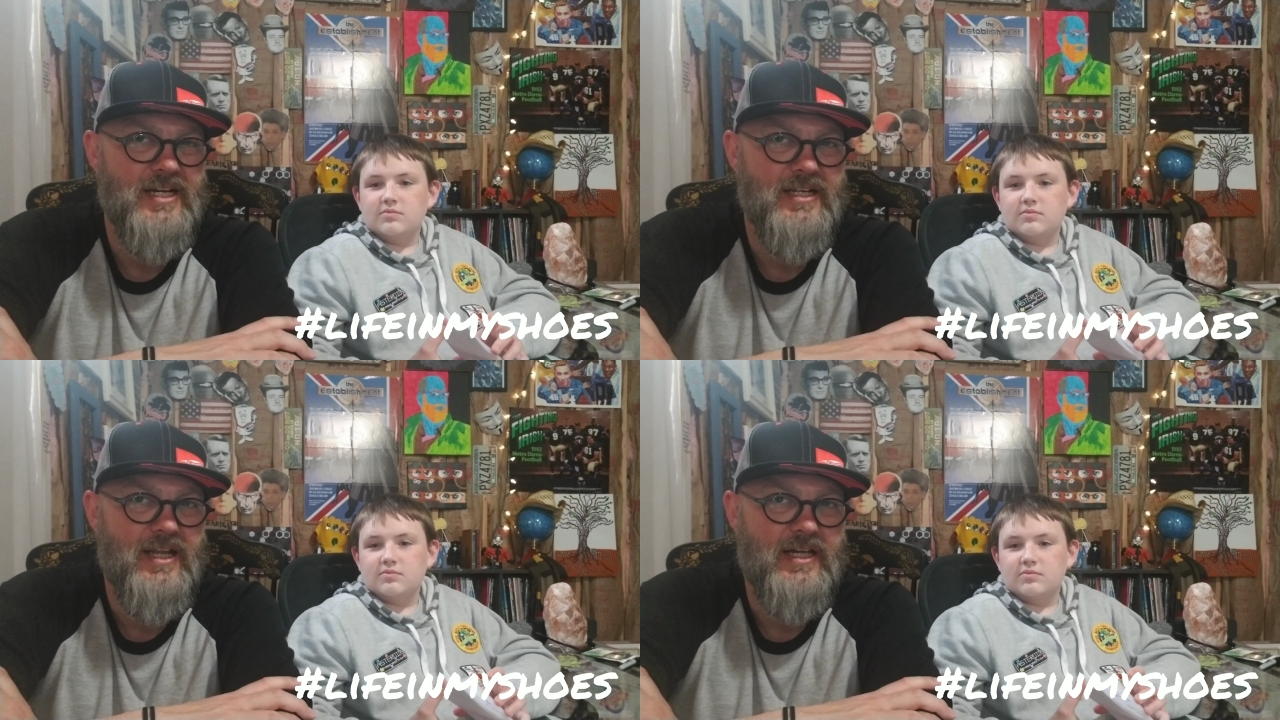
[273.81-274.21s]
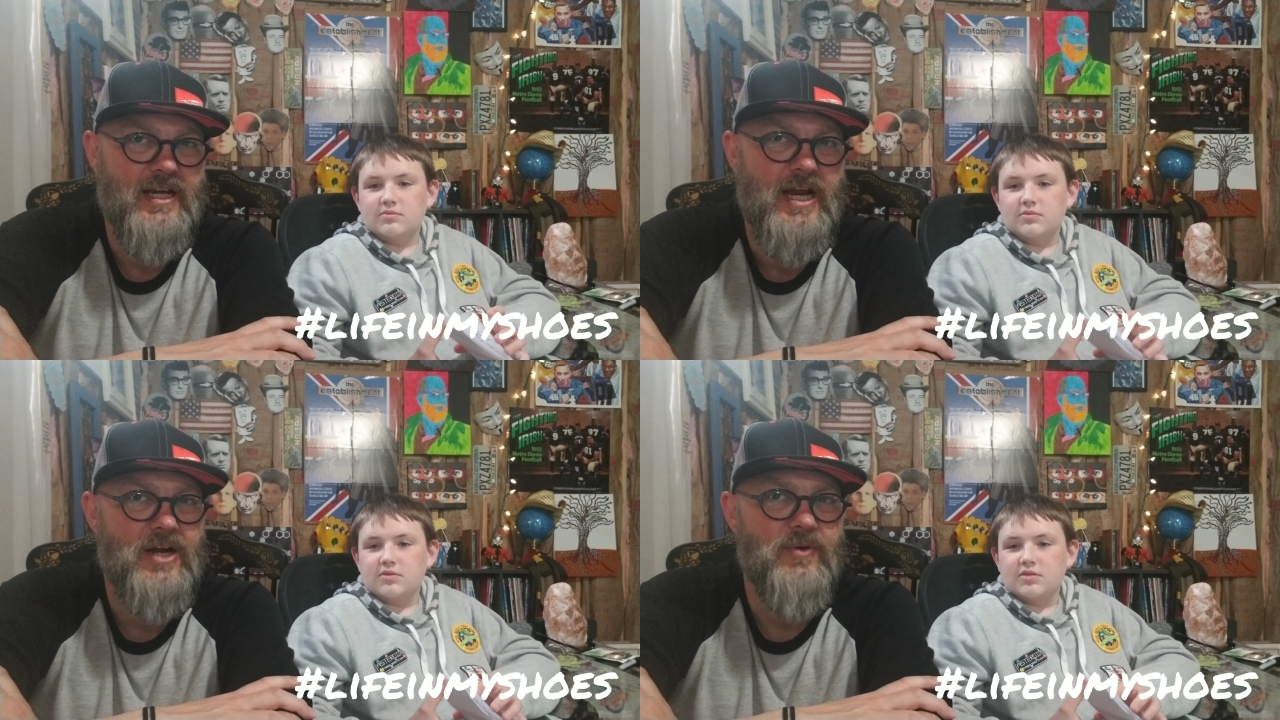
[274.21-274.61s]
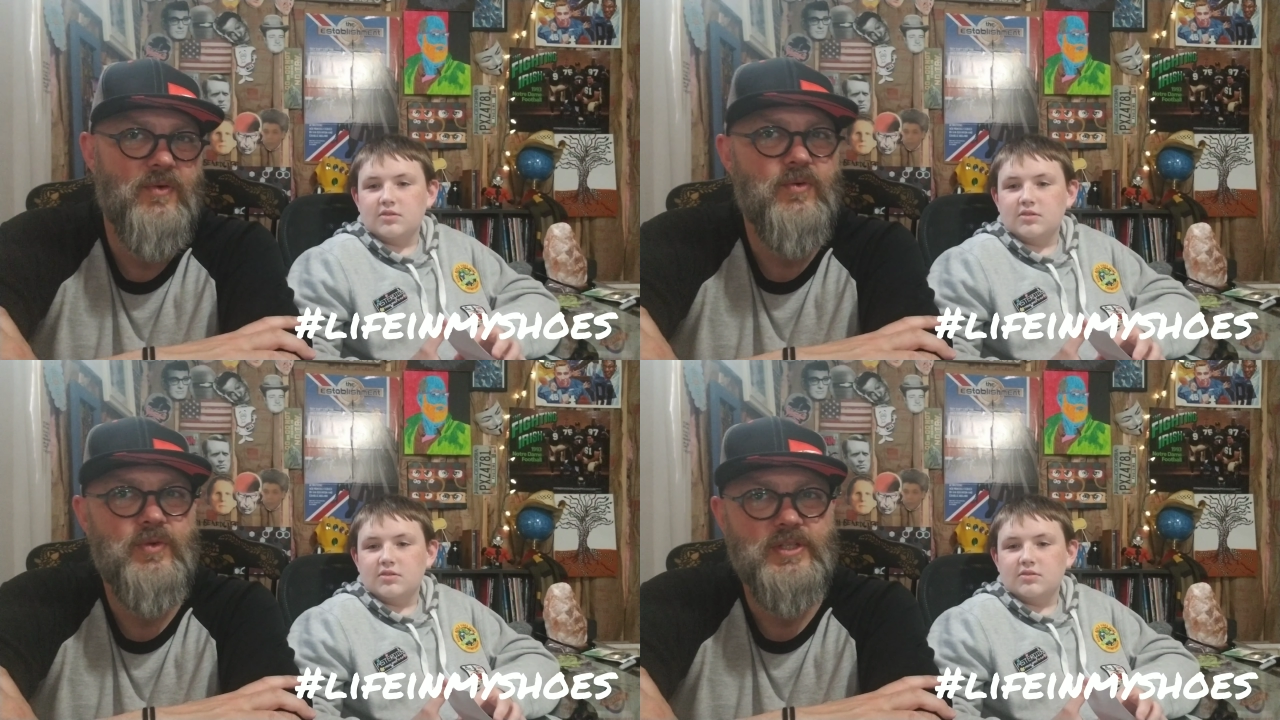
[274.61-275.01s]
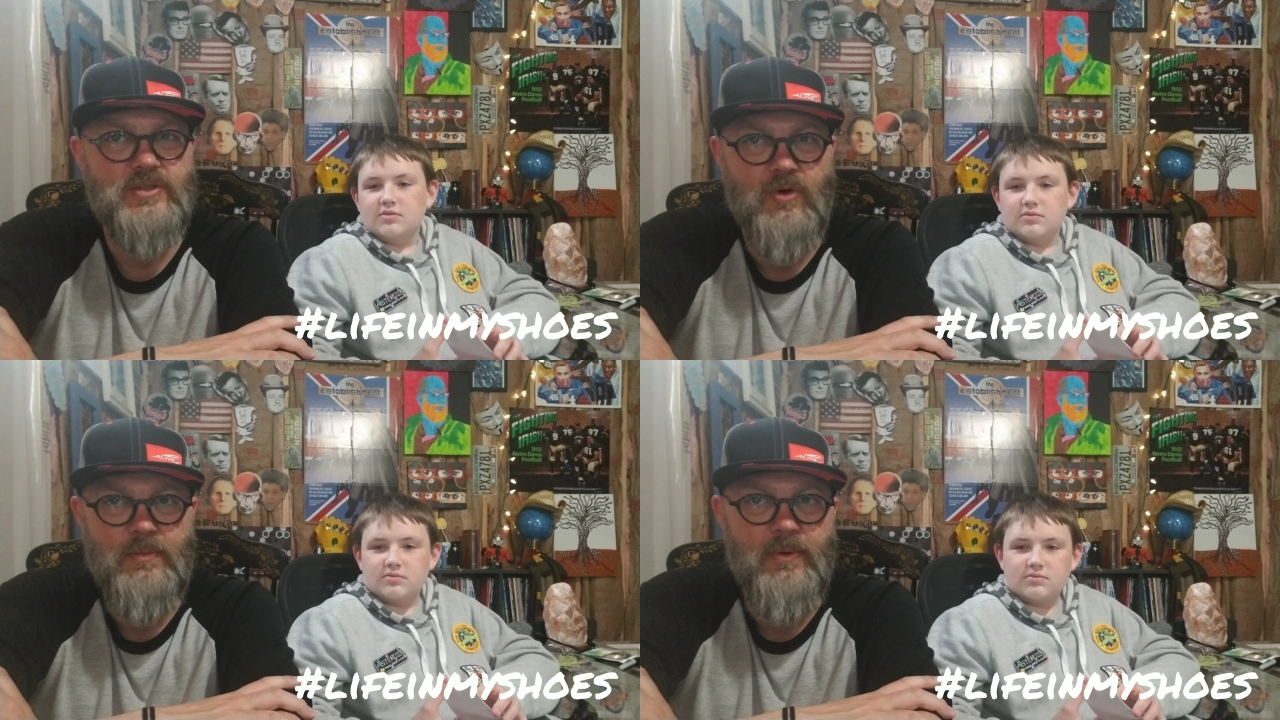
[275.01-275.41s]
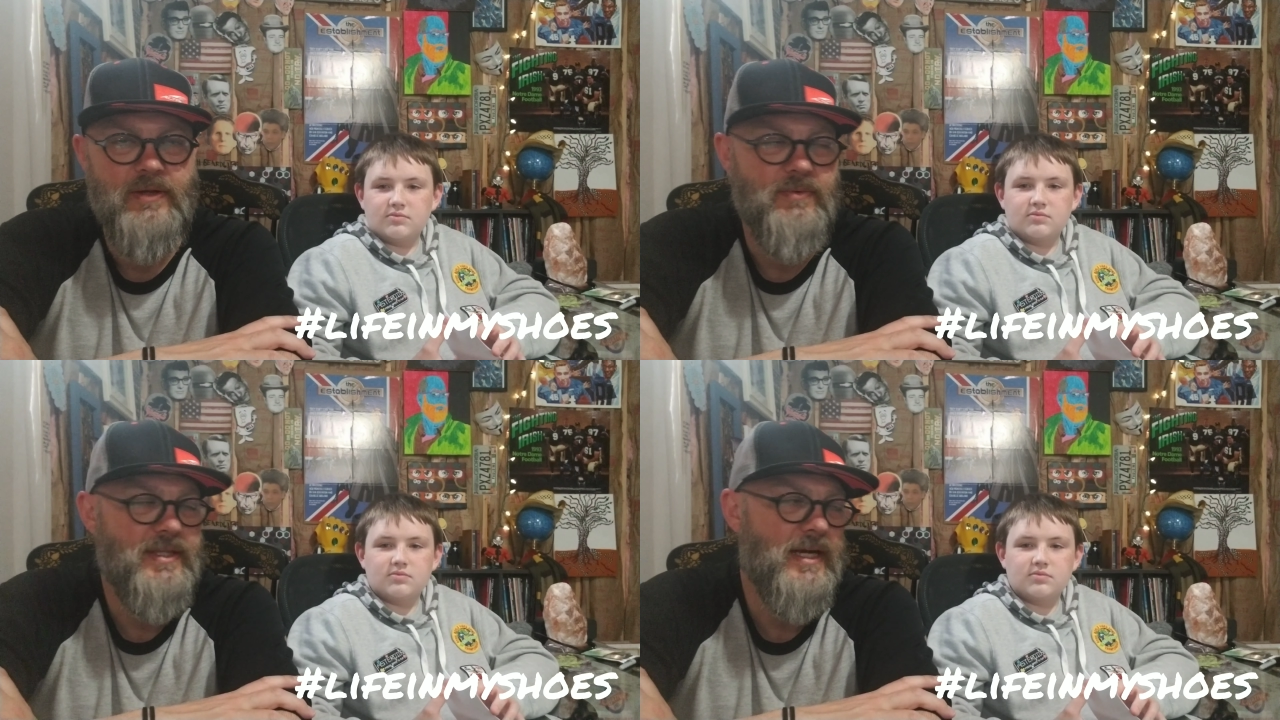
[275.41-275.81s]
Speaker 1: didn't like how the story played
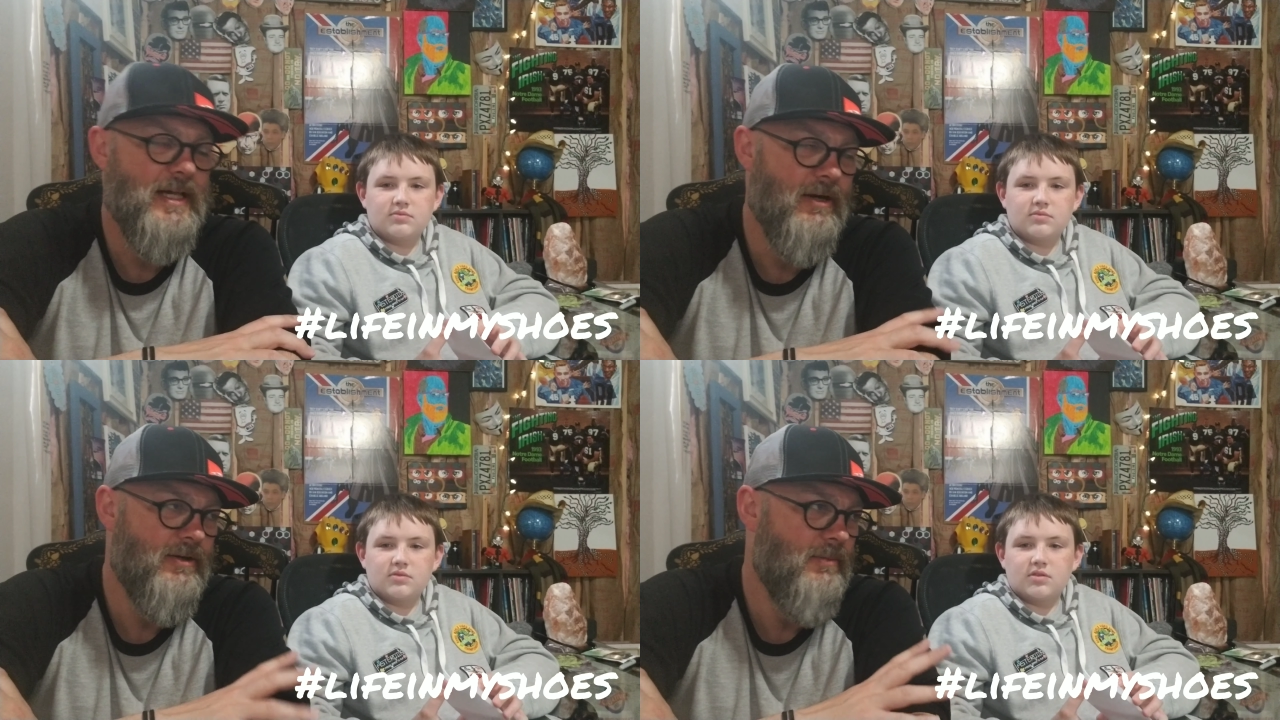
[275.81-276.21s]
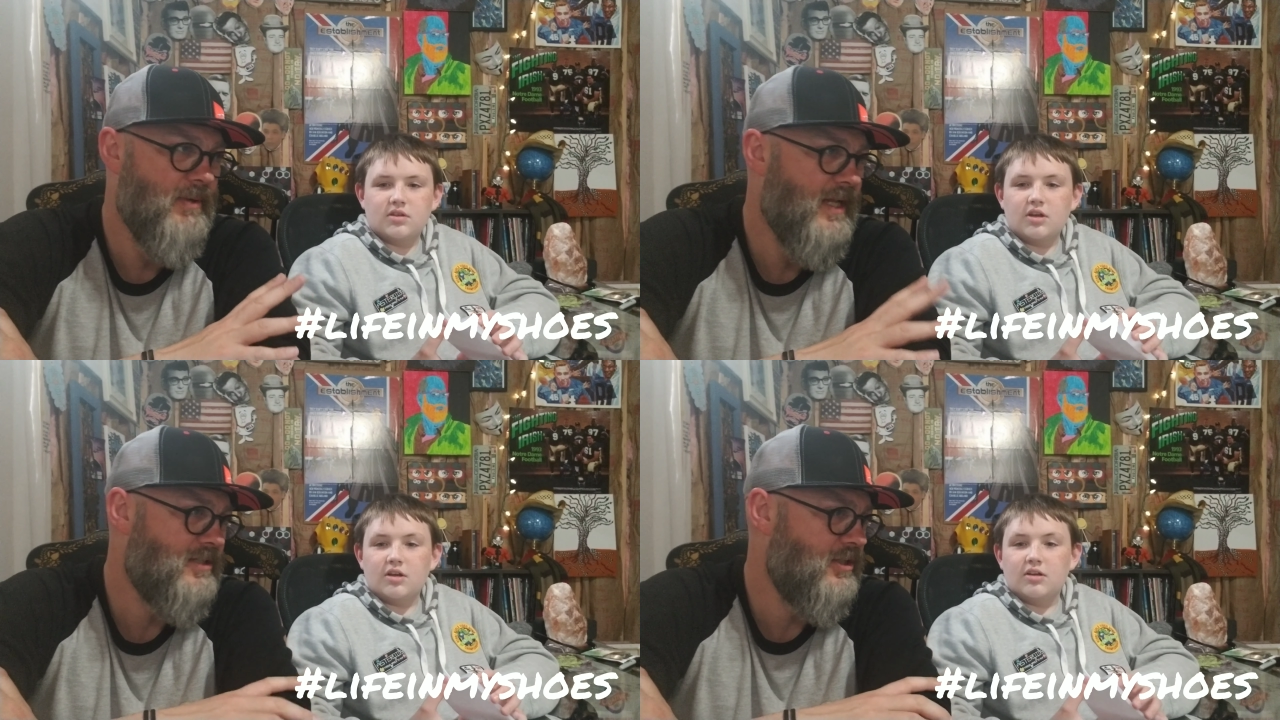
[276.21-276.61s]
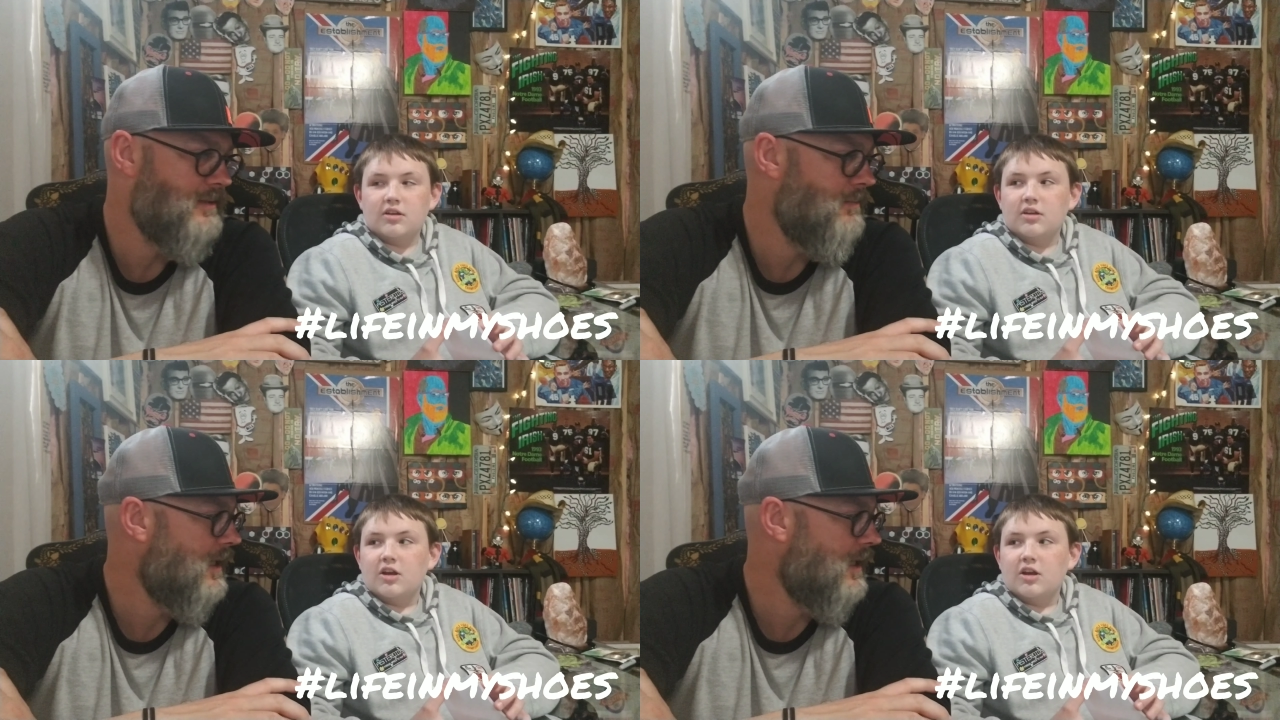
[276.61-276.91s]
with that character, but that's just me.